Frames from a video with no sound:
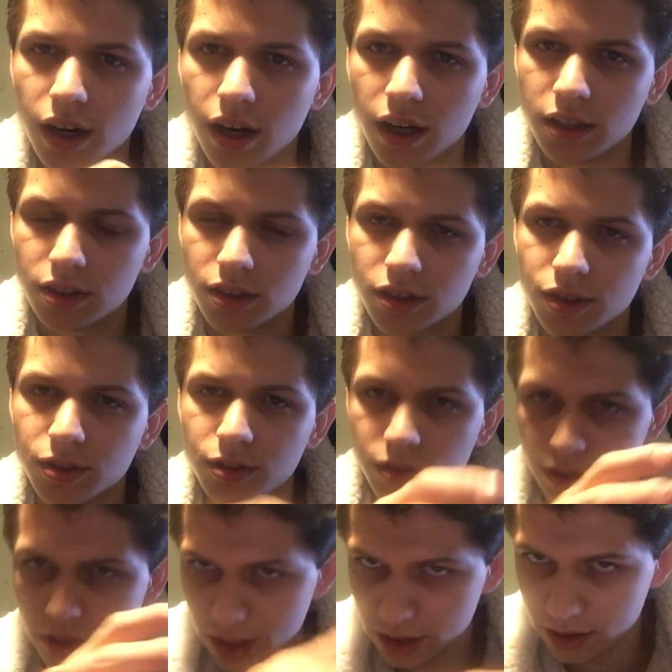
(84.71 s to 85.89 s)

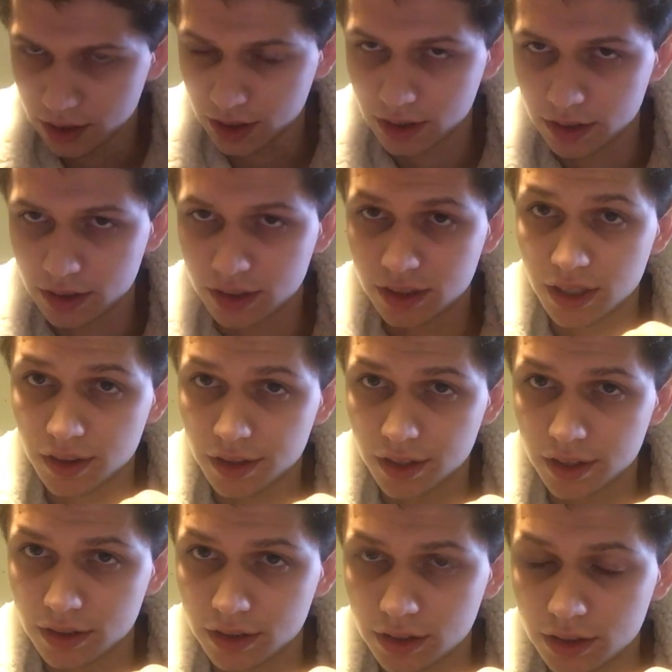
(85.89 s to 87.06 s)
onto like the
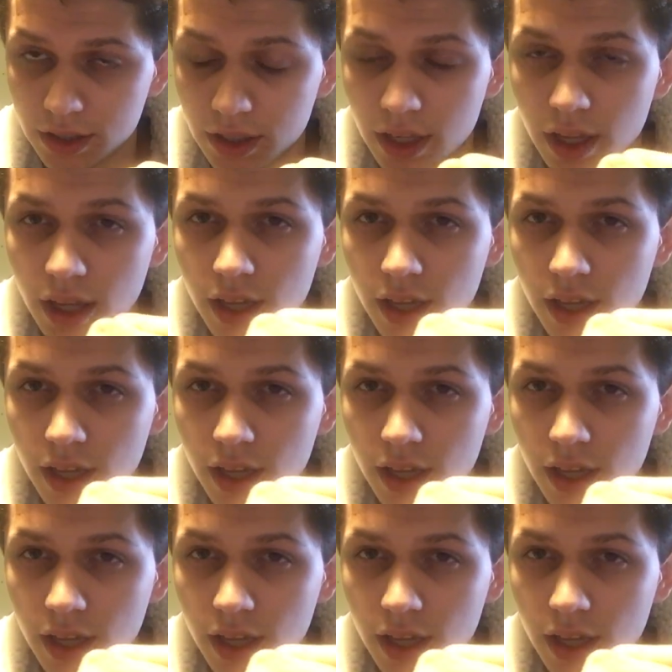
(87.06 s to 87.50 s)
Scythians and